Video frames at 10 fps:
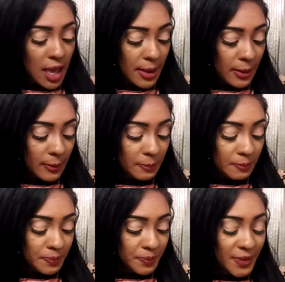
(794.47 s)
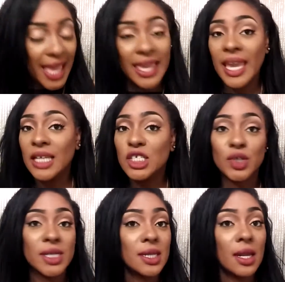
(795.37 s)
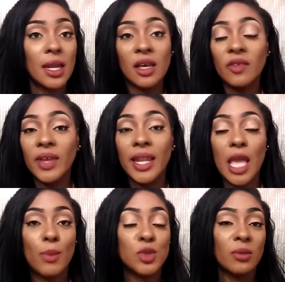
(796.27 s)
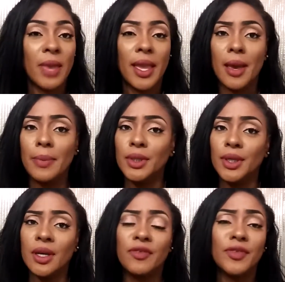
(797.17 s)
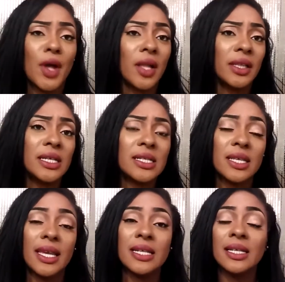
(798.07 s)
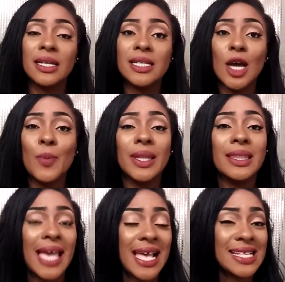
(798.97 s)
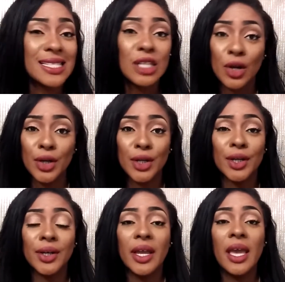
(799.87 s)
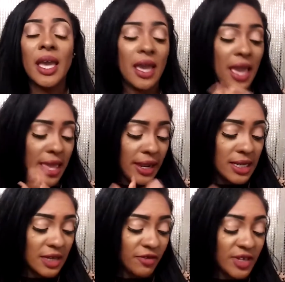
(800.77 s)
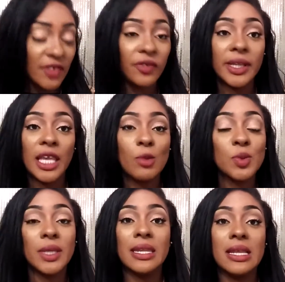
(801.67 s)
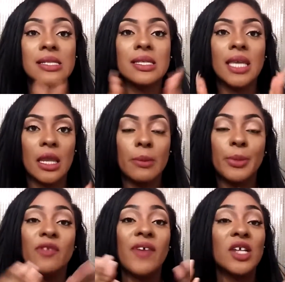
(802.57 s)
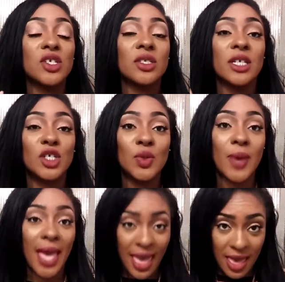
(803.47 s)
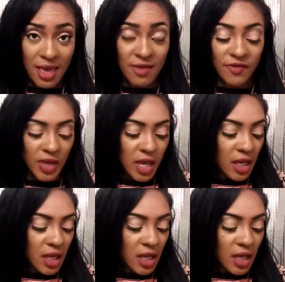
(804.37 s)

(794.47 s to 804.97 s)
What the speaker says: I can't stress it enough. It helps your makeup look flawless. It does help it last longer. And it definitely helps with any skin perfection that you have.